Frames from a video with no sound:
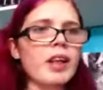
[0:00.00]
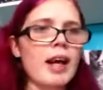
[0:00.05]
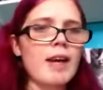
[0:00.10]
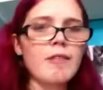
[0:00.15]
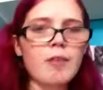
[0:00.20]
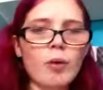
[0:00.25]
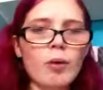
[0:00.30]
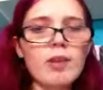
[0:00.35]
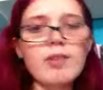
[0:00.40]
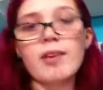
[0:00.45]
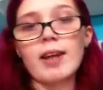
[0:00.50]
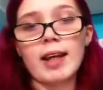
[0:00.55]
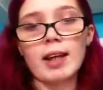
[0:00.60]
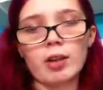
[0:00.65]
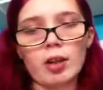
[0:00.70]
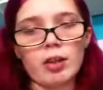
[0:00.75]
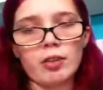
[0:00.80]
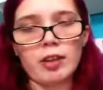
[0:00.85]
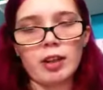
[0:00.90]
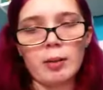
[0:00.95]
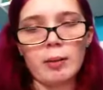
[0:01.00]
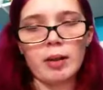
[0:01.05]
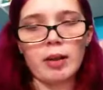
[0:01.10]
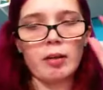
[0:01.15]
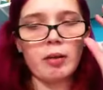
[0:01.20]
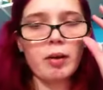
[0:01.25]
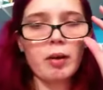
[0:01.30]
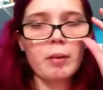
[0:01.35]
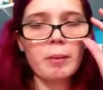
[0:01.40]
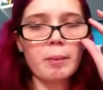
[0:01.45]
I've always liked all time low,
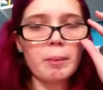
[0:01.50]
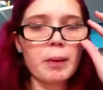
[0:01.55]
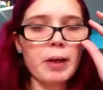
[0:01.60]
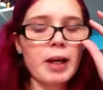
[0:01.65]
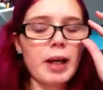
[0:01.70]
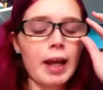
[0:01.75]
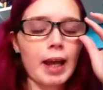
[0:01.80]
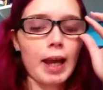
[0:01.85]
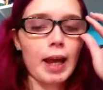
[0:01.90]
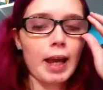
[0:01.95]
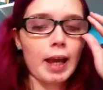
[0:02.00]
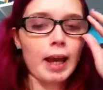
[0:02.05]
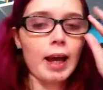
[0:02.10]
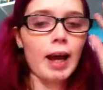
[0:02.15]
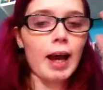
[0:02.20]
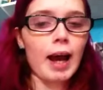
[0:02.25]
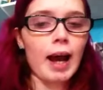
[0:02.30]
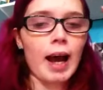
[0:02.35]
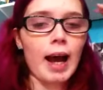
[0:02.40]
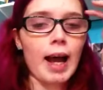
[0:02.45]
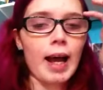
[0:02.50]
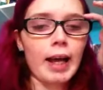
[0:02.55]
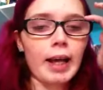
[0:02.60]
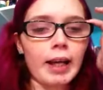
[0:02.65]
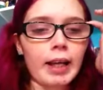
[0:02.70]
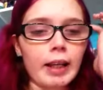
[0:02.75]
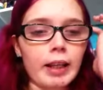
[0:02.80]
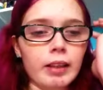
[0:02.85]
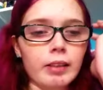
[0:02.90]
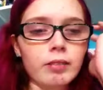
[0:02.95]
but
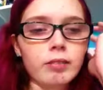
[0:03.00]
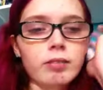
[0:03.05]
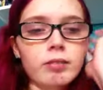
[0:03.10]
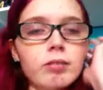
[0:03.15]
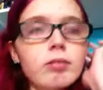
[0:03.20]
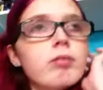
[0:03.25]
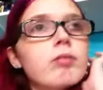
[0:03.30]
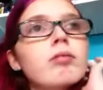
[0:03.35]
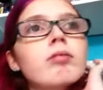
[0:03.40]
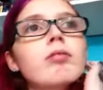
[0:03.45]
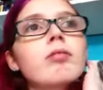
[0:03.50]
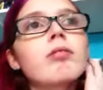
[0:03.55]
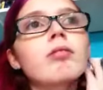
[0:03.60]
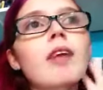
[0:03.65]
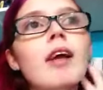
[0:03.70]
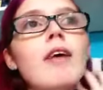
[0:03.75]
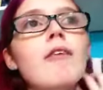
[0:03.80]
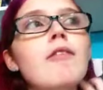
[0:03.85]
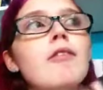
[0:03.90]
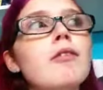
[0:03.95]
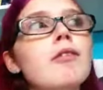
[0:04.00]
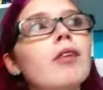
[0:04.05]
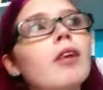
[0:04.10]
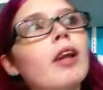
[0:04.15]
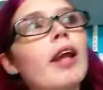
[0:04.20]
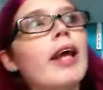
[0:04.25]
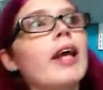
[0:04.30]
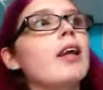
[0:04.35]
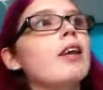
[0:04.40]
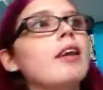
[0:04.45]
I haven't
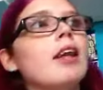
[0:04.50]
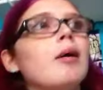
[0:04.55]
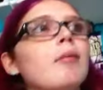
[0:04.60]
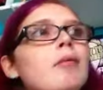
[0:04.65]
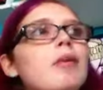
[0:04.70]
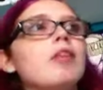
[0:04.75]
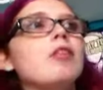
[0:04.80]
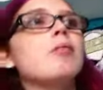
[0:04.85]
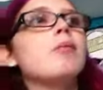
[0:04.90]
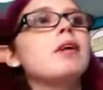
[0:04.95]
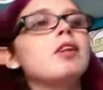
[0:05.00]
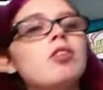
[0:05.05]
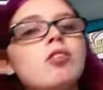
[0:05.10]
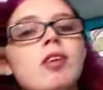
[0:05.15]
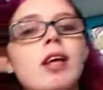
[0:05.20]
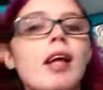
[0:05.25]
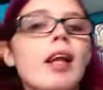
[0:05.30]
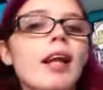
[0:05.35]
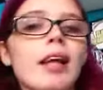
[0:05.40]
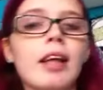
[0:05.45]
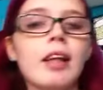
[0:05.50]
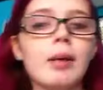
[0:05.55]
liked them as much as I like